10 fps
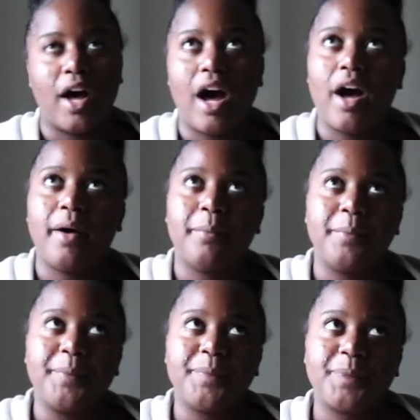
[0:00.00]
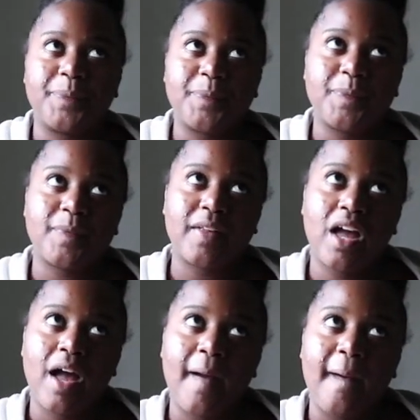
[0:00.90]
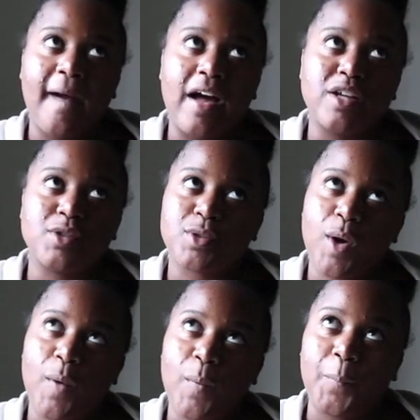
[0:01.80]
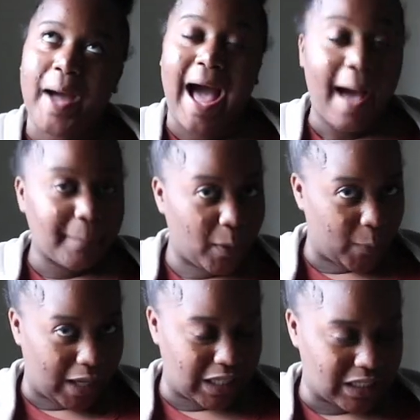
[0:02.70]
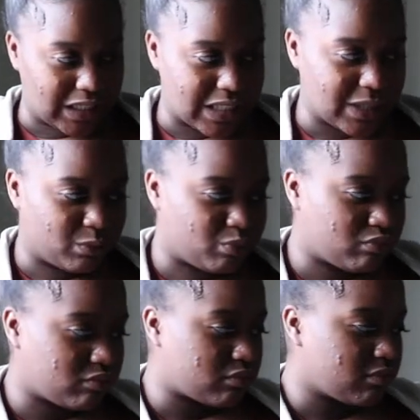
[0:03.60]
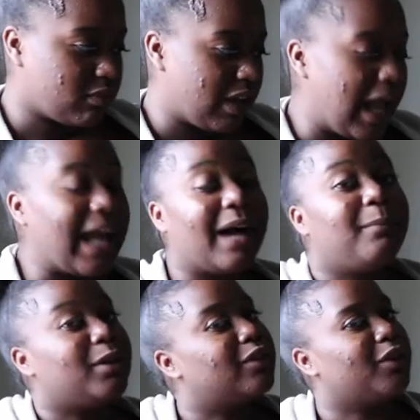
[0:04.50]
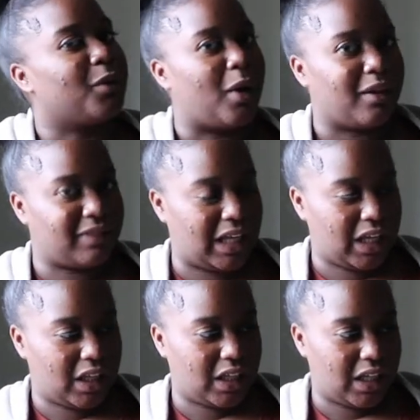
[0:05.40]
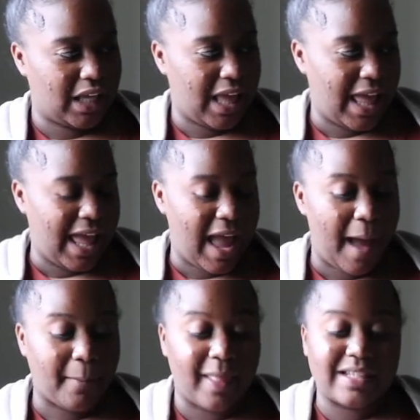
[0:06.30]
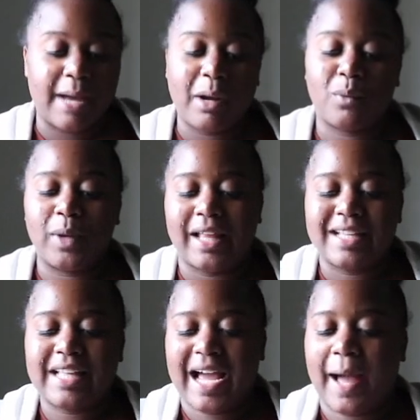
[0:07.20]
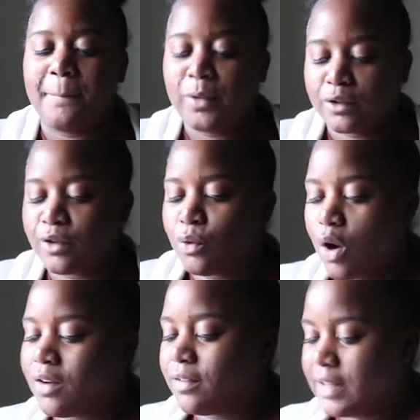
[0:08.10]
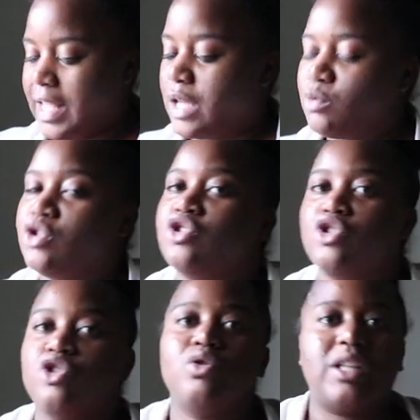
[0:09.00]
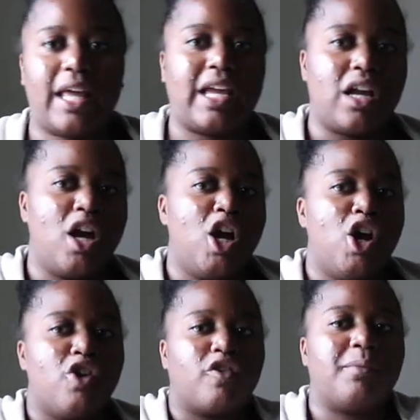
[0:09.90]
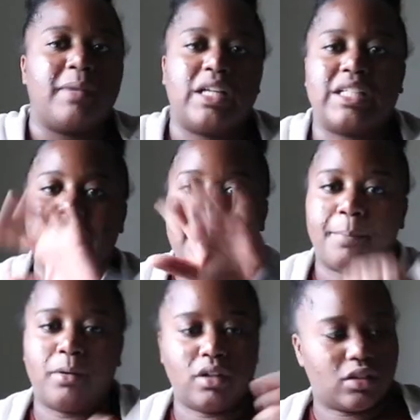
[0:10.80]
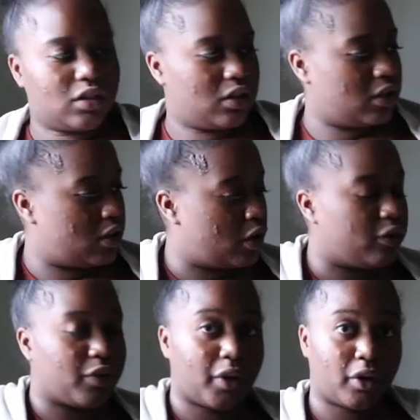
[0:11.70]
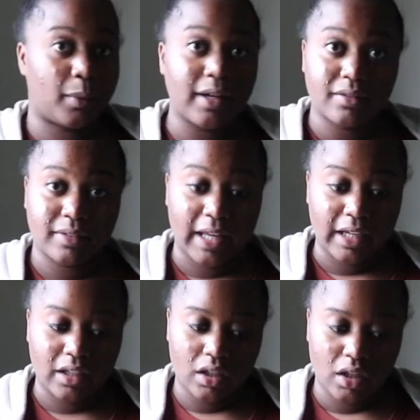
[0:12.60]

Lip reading: room. So what happened was I got booked for the wrong flight. And by the time I realized that I got booked for the wrong flight, it was too late for me to get booked for the correct flight.